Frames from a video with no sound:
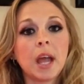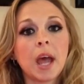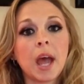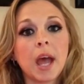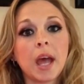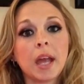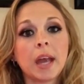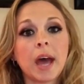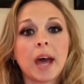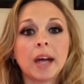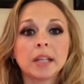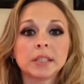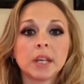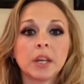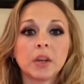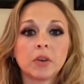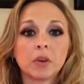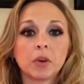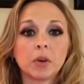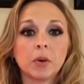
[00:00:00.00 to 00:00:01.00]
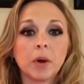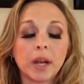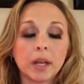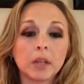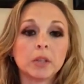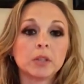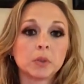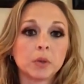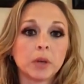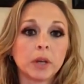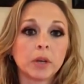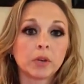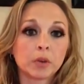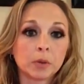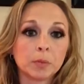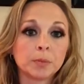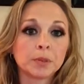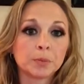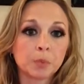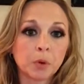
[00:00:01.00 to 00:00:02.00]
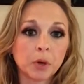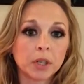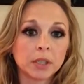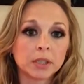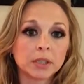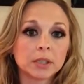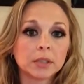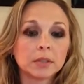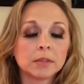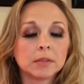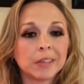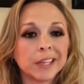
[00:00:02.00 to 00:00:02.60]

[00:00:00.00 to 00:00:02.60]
and as I grew, I enjoyed group sports,